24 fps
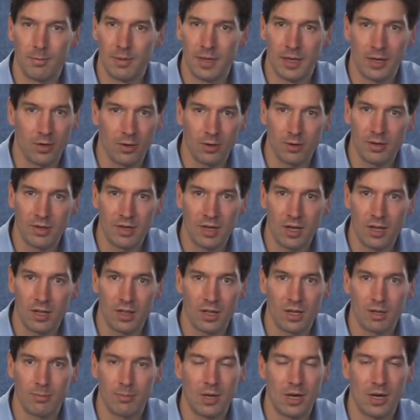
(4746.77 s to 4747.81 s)
error
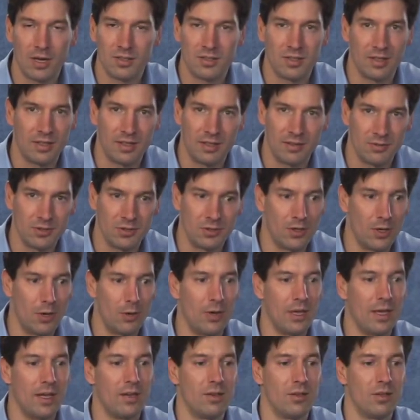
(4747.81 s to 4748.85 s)
dialog box that gives you no
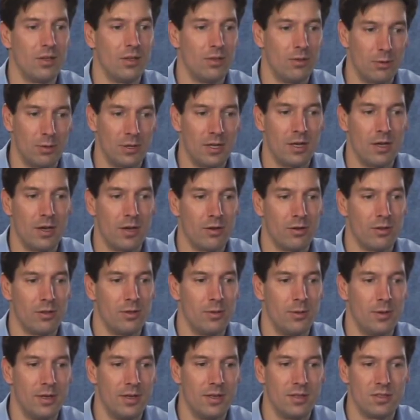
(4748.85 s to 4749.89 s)
hint, looking under the
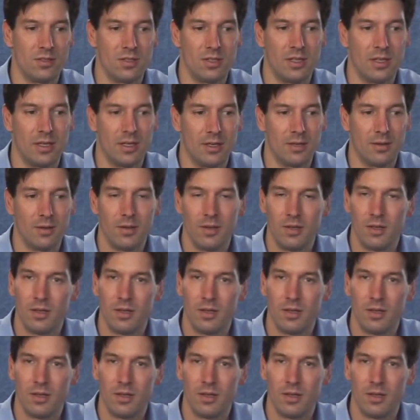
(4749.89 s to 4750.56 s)
hood and seeing